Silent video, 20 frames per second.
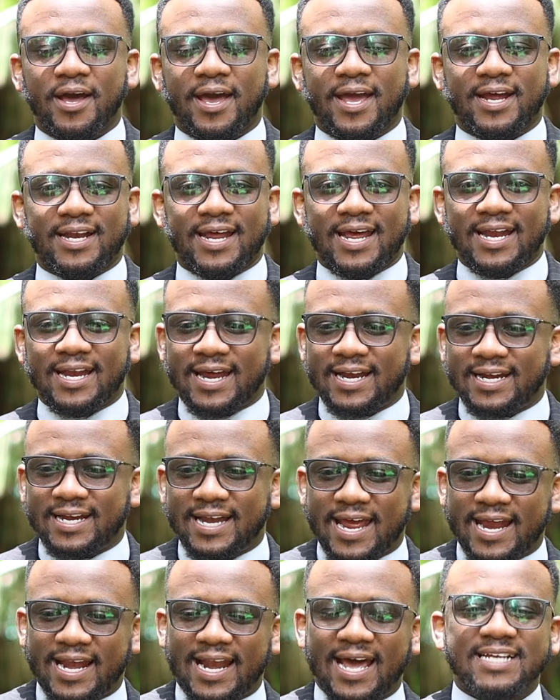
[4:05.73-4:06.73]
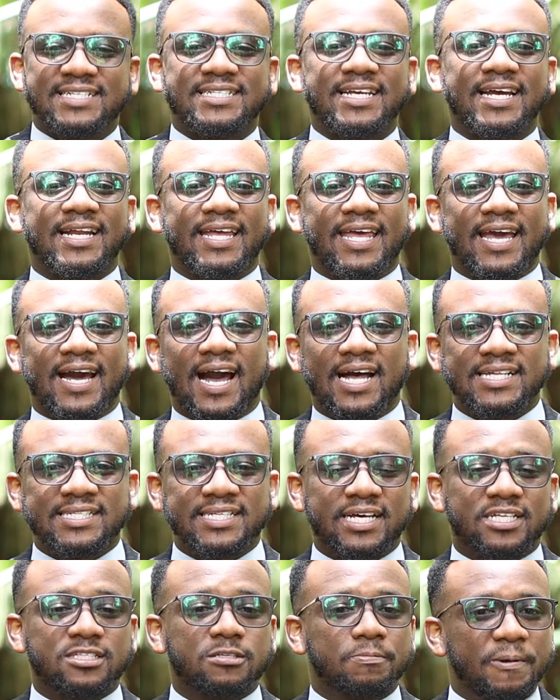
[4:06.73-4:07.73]
And Elisha and
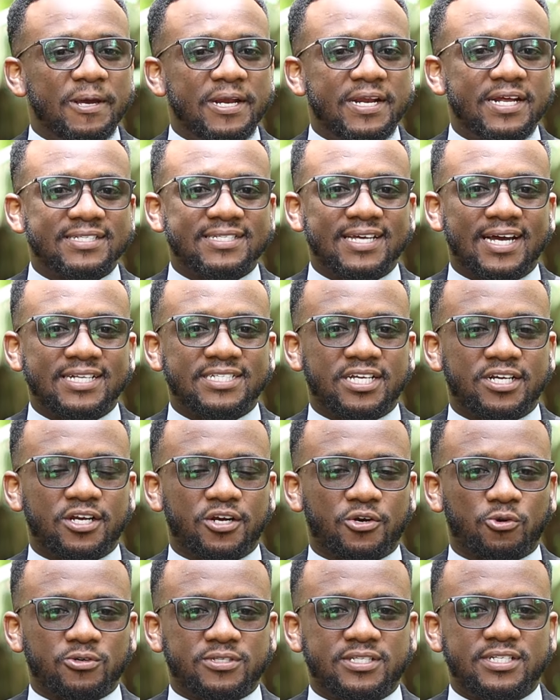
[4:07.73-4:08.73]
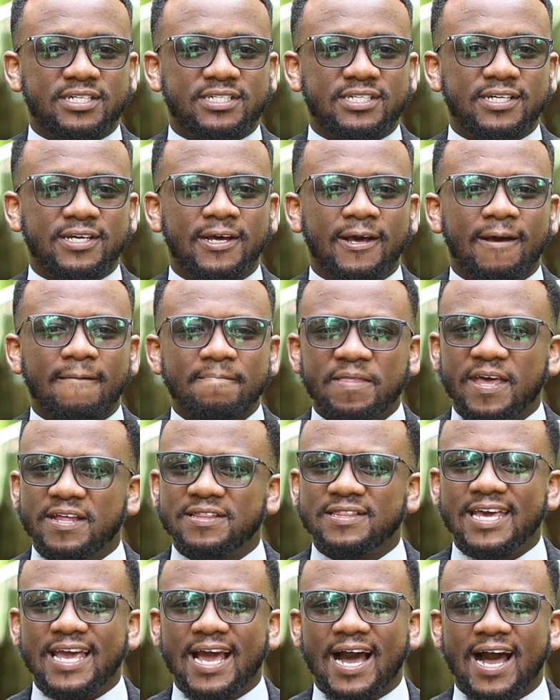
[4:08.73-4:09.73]
Gehazi experience her generosity.
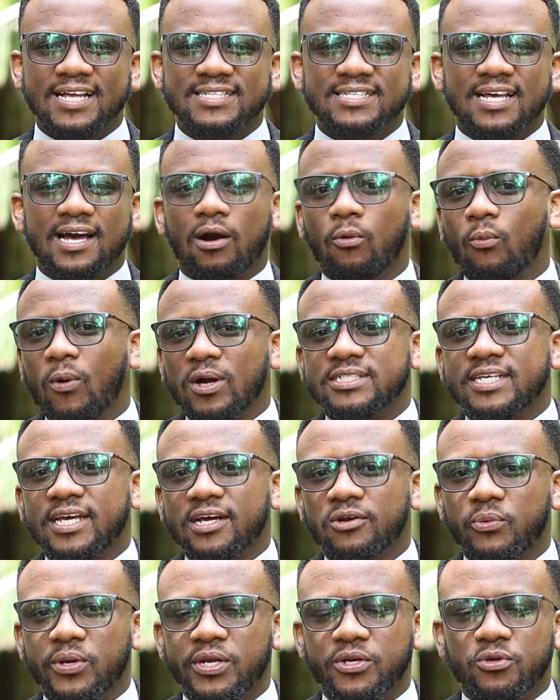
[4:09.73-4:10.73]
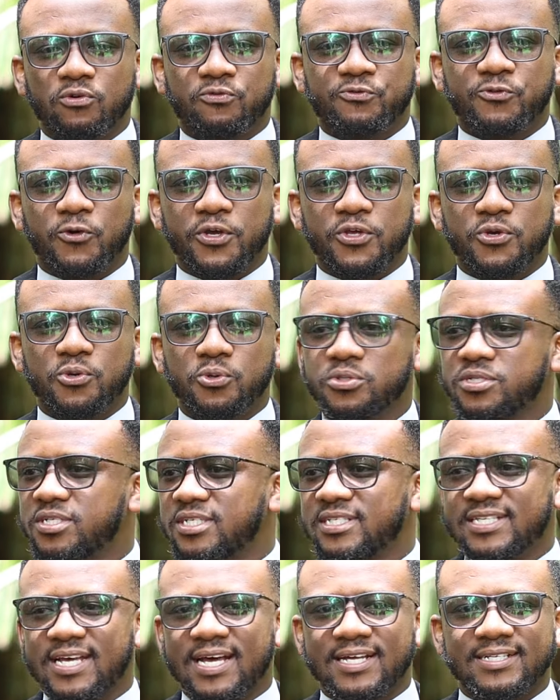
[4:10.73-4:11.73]
And they ask her, what can we do for you?
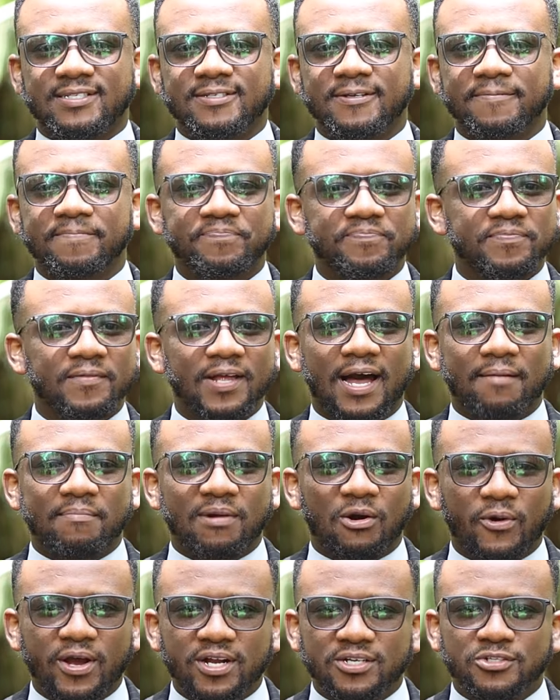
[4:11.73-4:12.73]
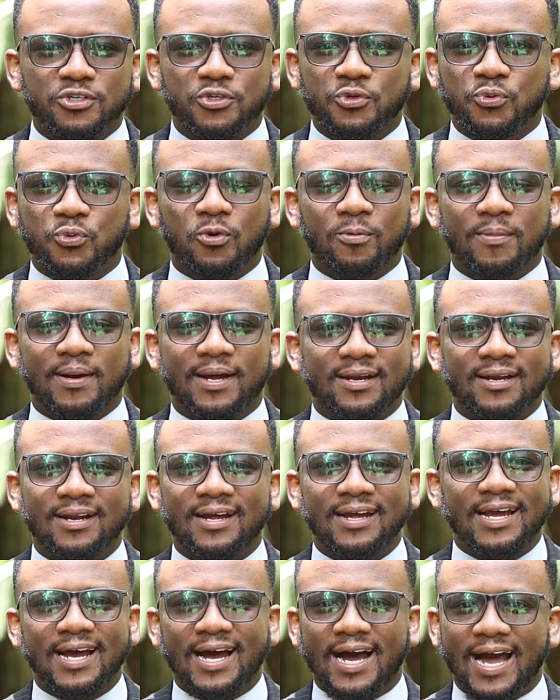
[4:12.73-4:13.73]
She says, I'm a well-to-do woman.
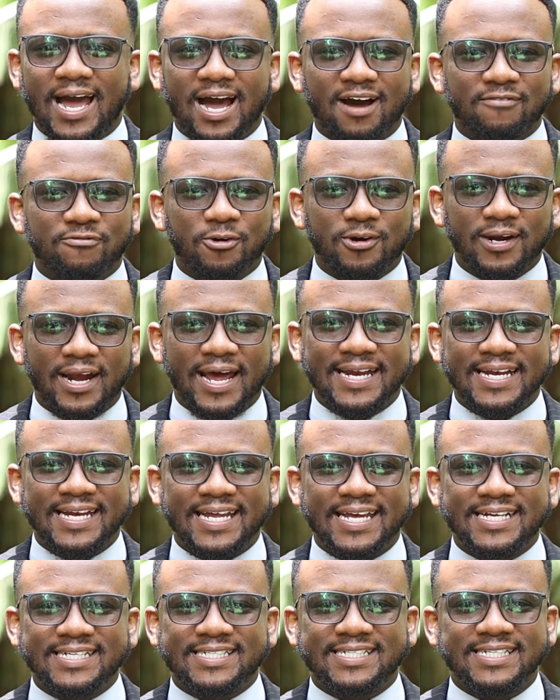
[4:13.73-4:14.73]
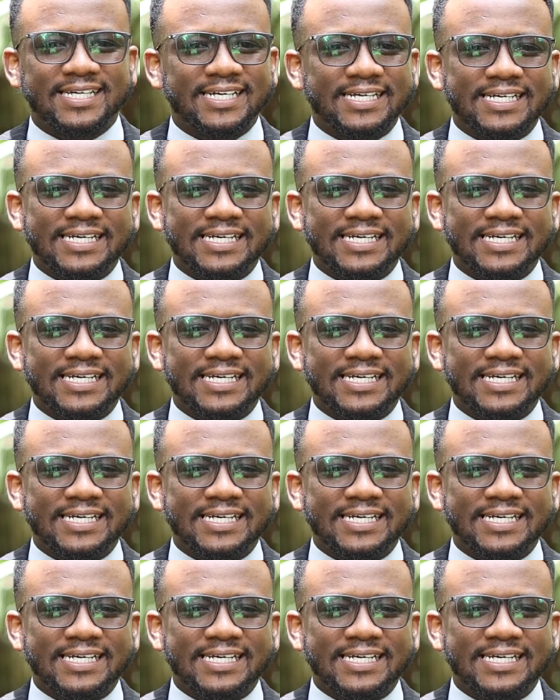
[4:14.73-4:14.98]
I have all I need.